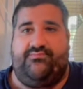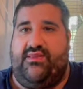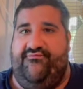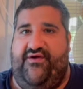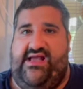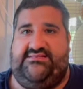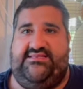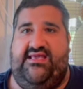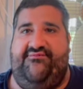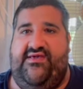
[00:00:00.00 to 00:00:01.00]
FITE
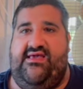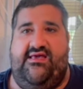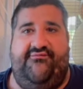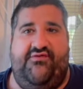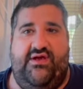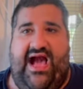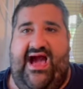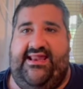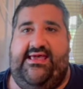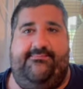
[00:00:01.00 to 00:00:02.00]
TV, if you
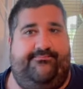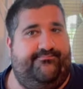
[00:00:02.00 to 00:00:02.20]
got it,